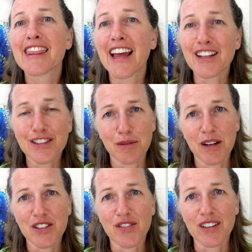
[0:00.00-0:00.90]
Thanks so
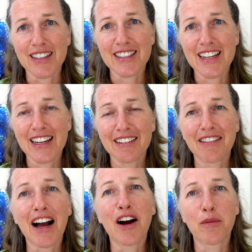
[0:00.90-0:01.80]
much for listening.
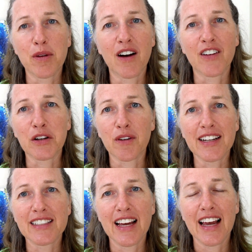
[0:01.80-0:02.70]
I hope you have a
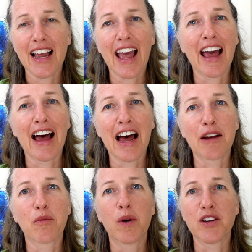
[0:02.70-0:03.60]
great day.
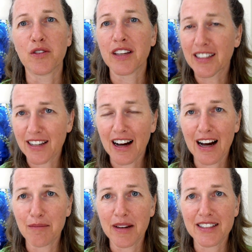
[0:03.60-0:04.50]
And when you get to
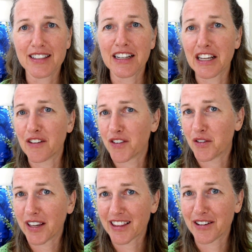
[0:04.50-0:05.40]
Hot Mess City, if you
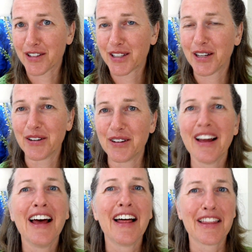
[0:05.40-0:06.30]
get there soon,
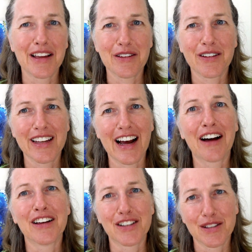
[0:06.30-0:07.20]
that you get
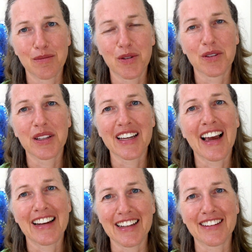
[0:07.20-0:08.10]
out as smoothly
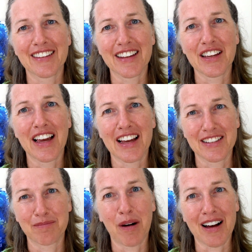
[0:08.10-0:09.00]
and easily
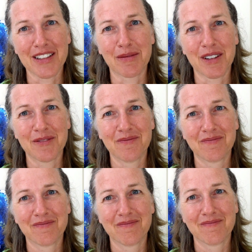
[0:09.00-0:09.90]
as possible.
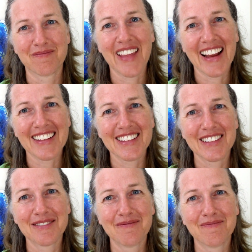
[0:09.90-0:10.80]
Thanks.